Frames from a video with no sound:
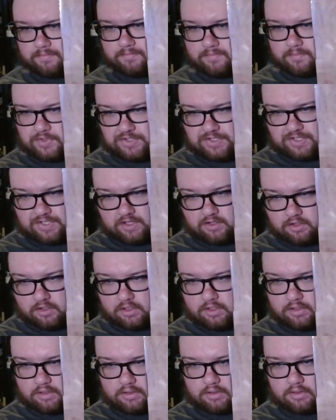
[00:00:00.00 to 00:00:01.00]
seal,
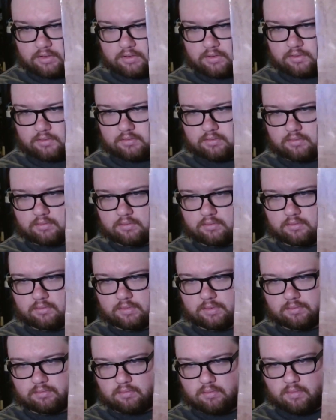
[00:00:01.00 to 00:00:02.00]

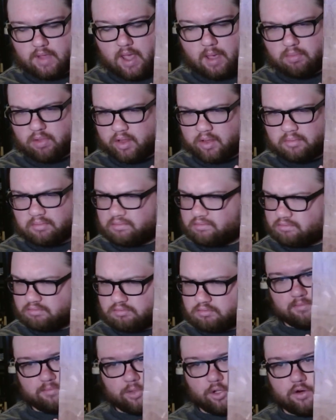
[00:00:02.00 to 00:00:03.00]
emblem,
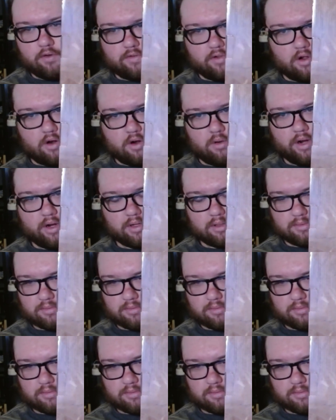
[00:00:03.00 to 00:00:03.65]
beautiful artwork.